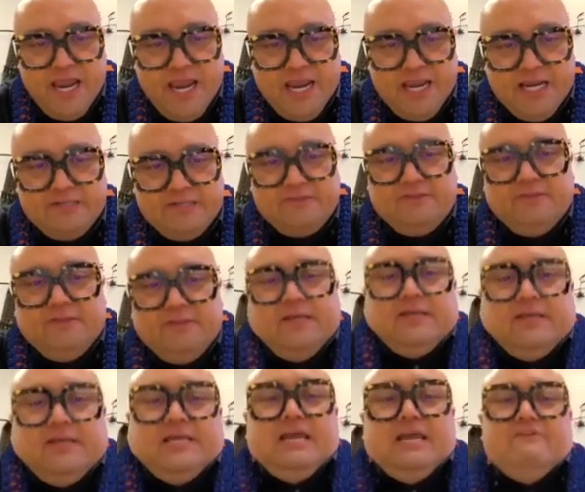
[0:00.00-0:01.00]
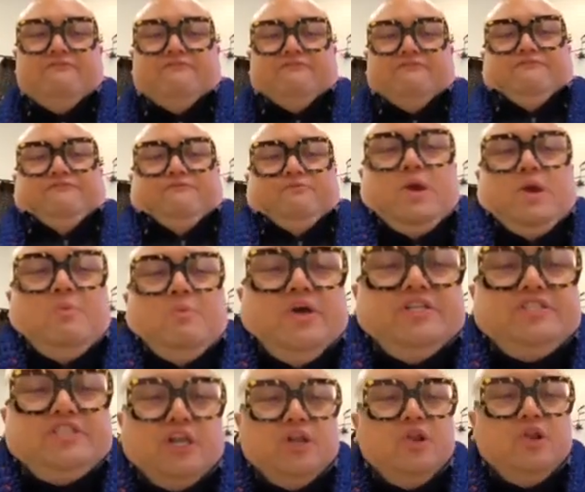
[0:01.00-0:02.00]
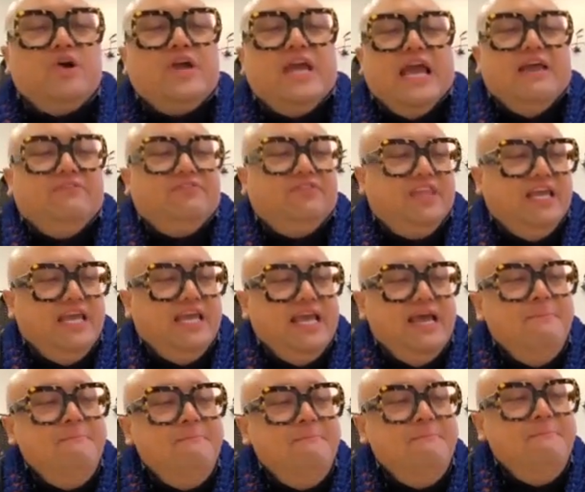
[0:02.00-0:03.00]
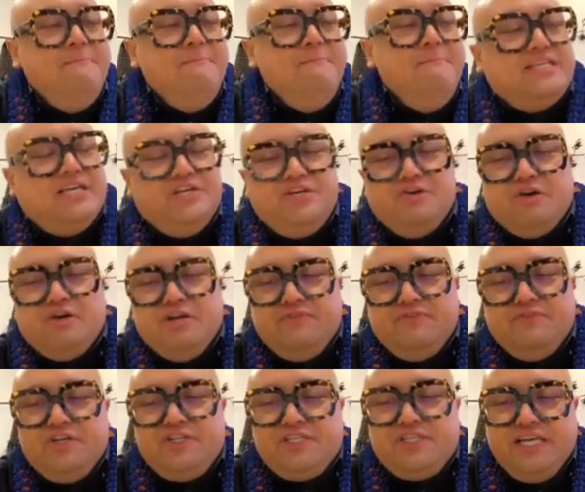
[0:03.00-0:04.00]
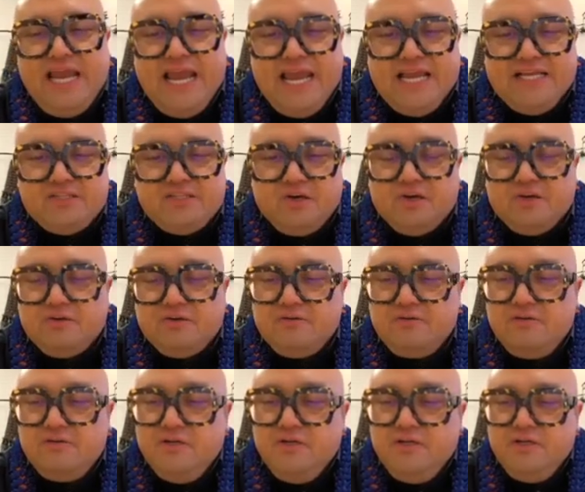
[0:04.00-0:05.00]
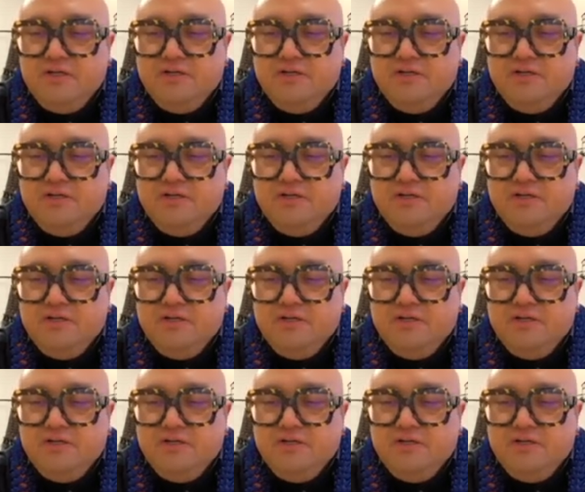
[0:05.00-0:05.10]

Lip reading: And if we were to look at the impacts that neurodiversity has on